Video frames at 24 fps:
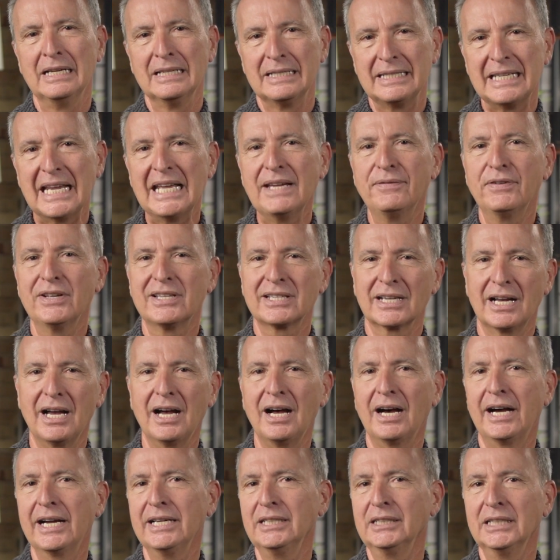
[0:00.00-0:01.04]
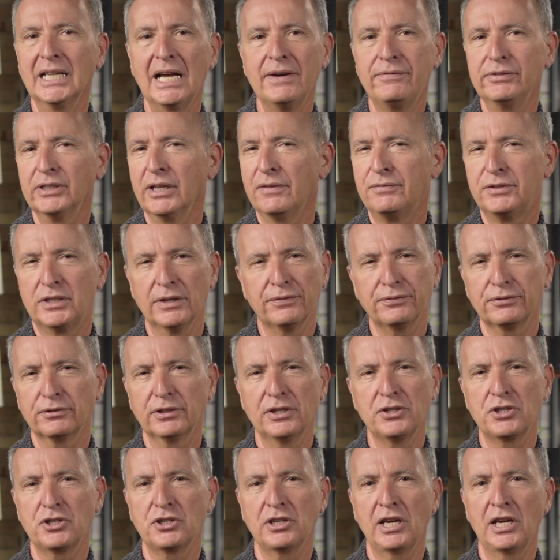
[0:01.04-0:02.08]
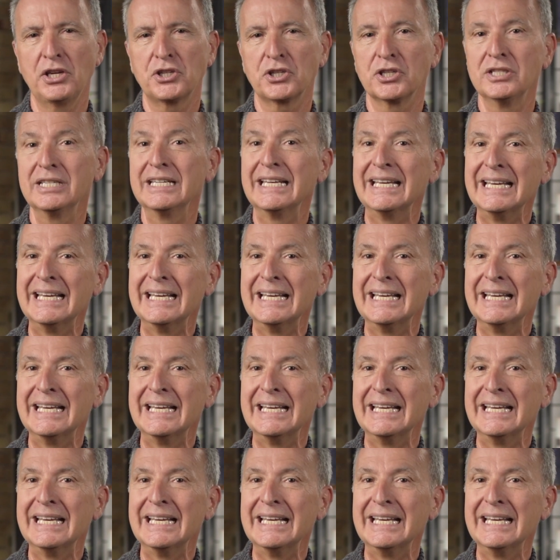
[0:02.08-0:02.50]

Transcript: David's high level of differentiation